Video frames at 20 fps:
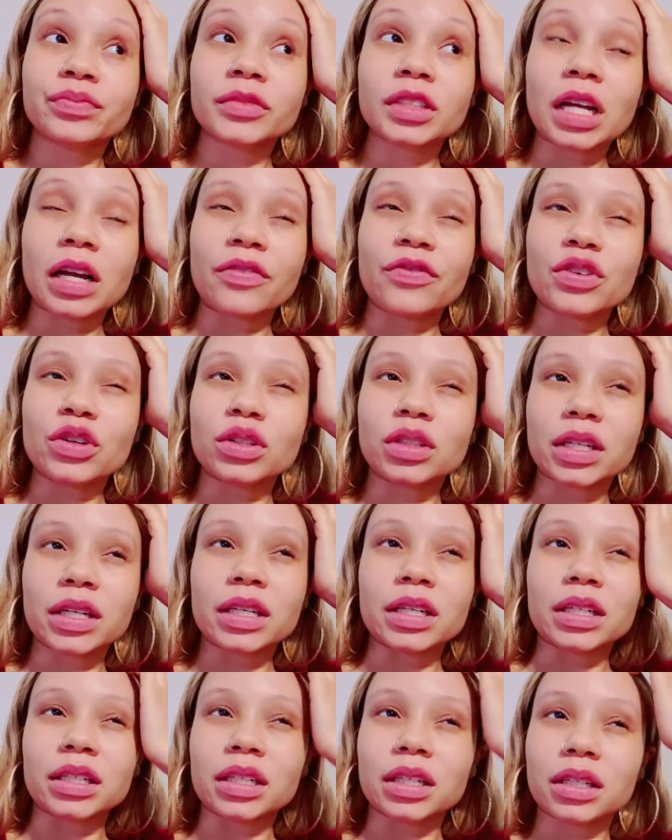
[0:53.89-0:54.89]
I feel
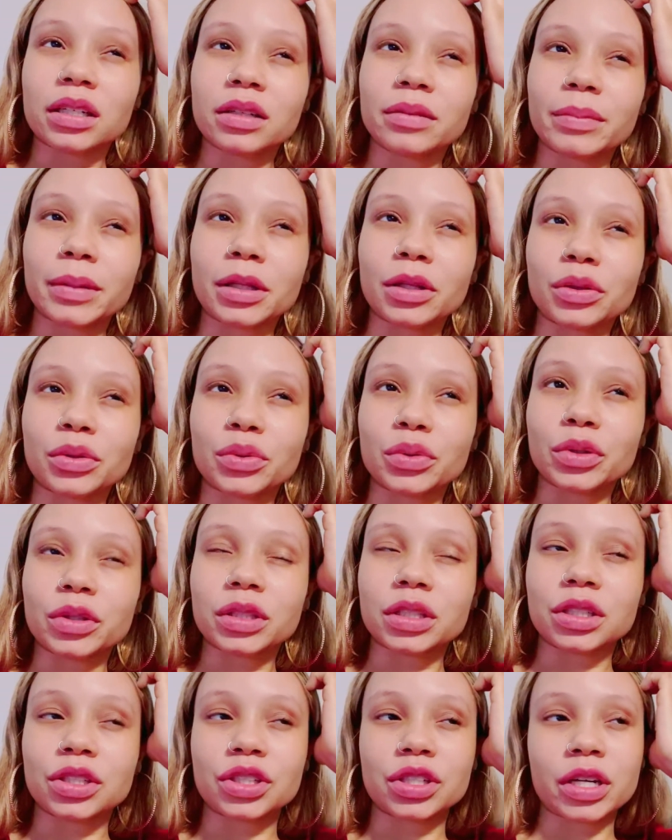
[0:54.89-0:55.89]
led by the Lord
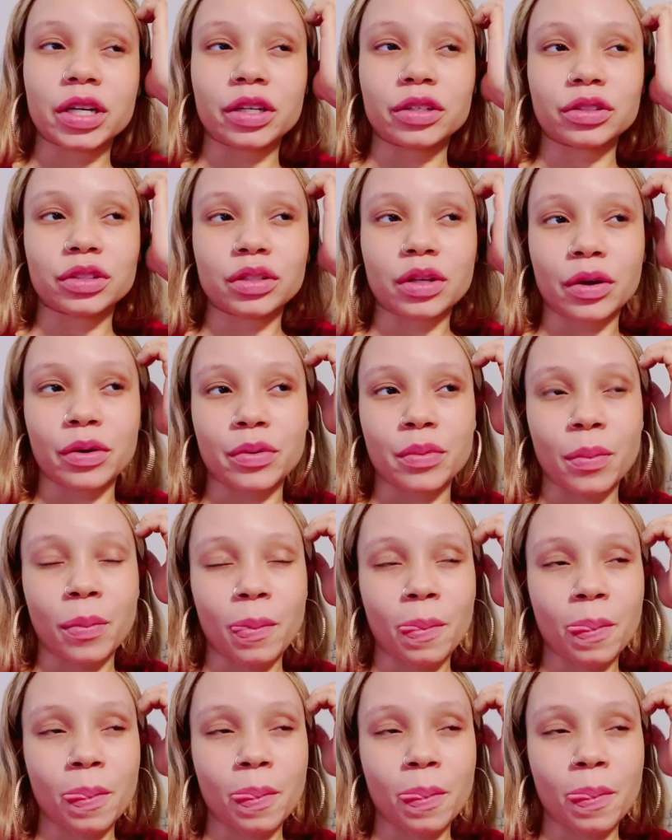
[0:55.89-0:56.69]
to share. So